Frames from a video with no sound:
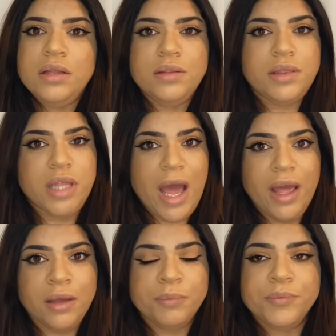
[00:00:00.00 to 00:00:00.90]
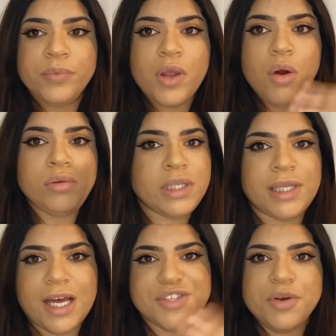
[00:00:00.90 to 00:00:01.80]
That only
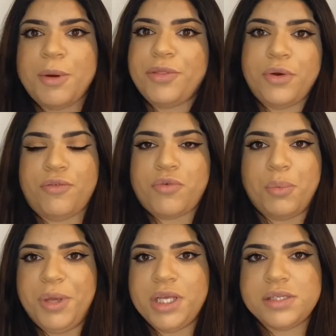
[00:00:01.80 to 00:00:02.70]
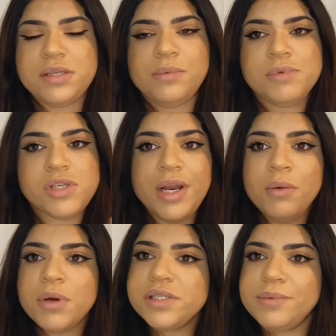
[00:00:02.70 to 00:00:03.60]
lasts for about 3 to 4 weeks. So I didn't
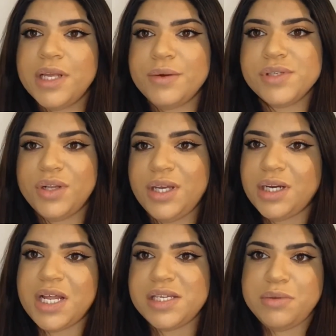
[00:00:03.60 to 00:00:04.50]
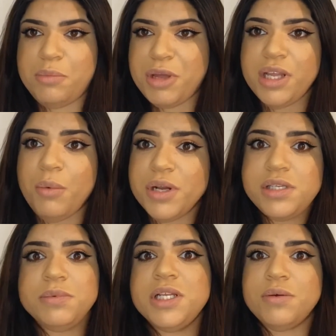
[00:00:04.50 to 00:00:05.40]
want something that was only going to last me a month. I wanted
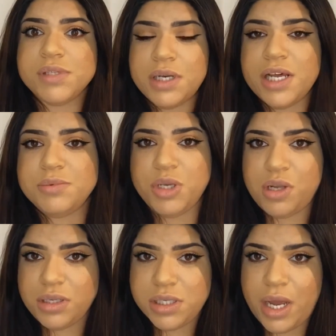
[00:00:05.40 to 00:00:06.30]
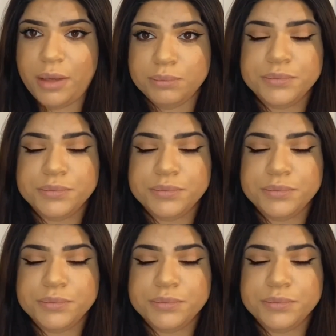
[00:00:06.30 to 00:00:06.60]
something that was going to last me a long time.